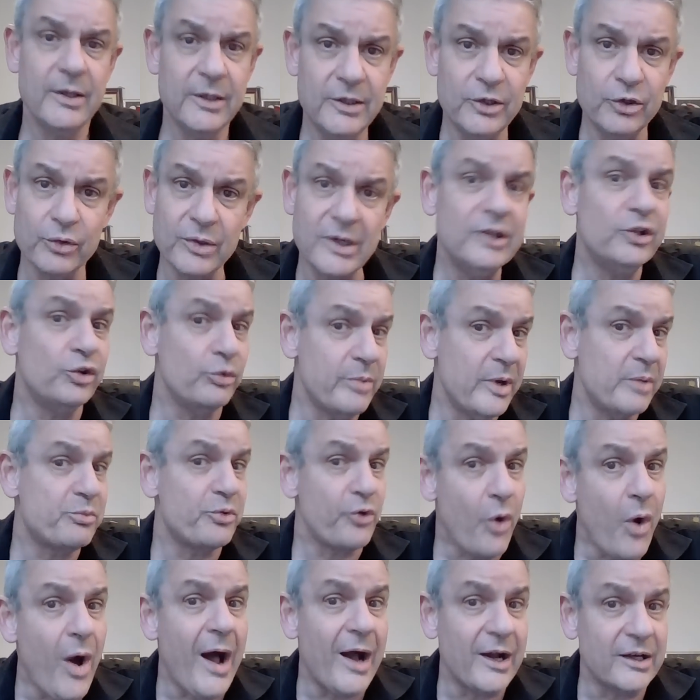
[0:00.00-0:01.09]
You need to be
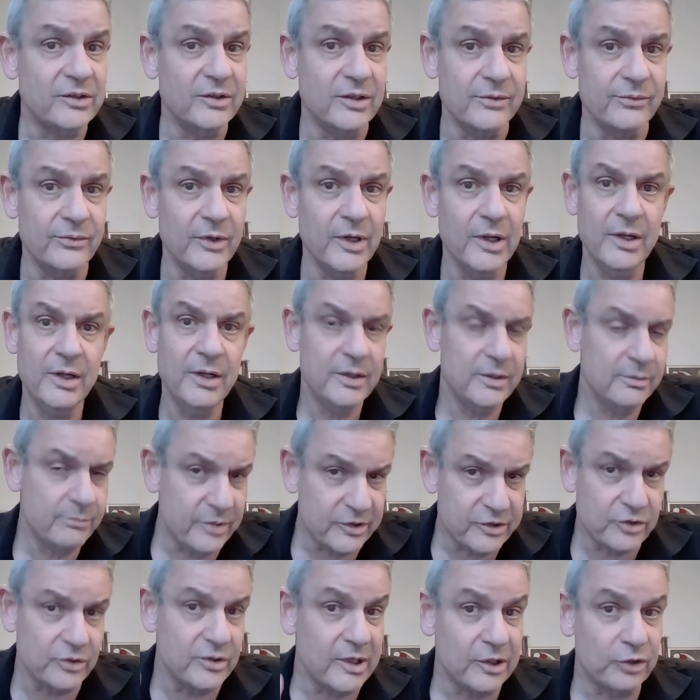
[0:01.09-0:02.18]
proactive,
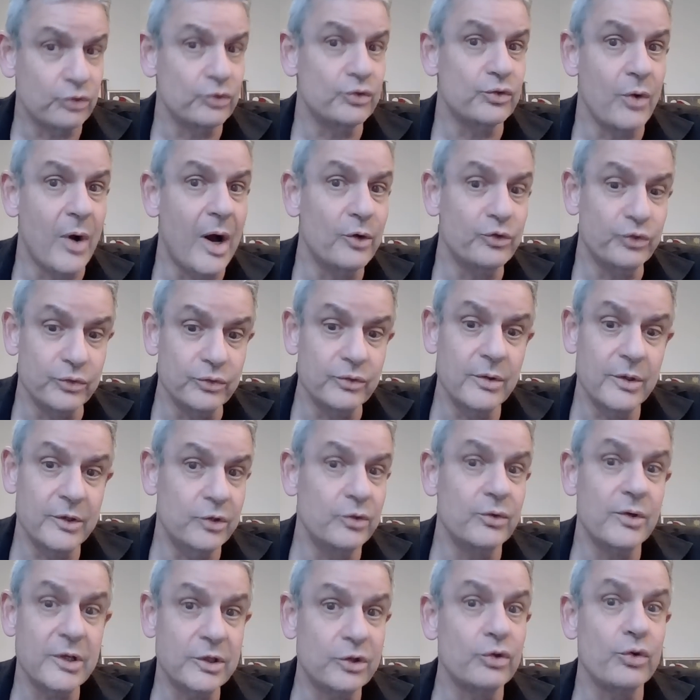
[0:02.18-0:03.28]
but you need to do how to
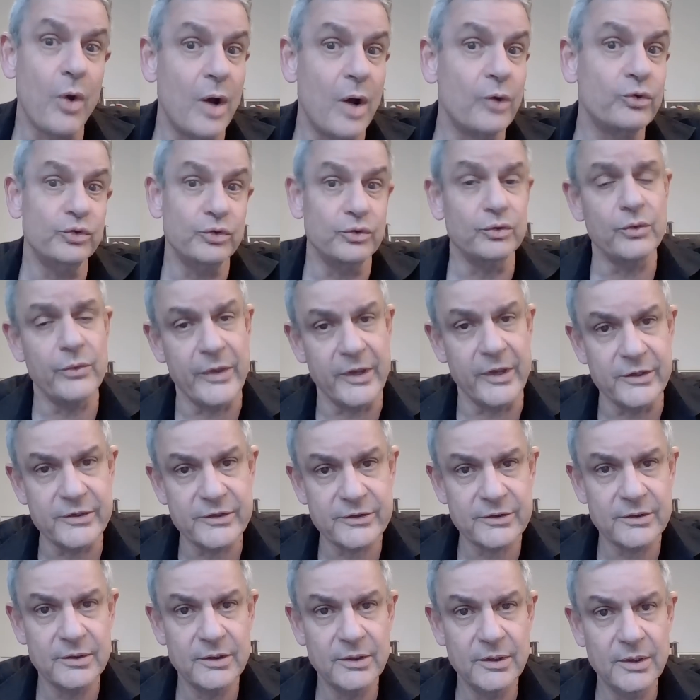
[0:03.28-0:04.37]
you need to know to do
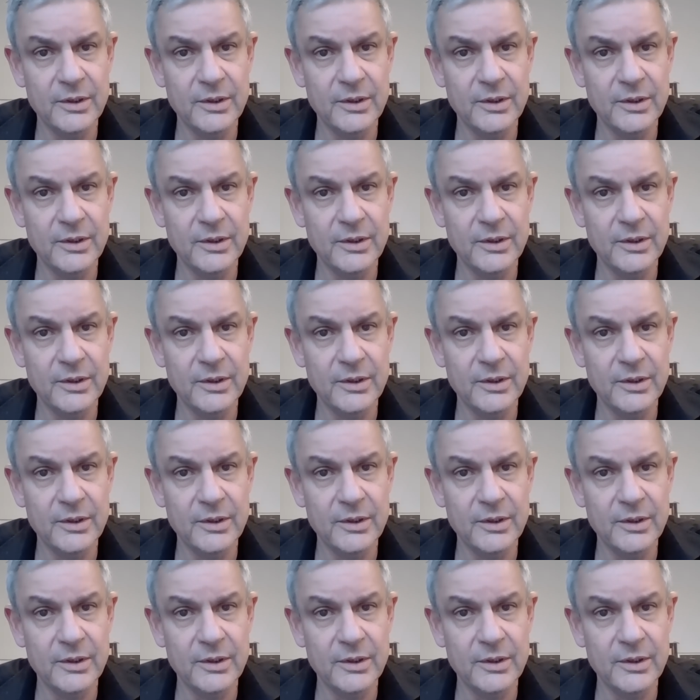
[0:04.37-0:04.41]
this.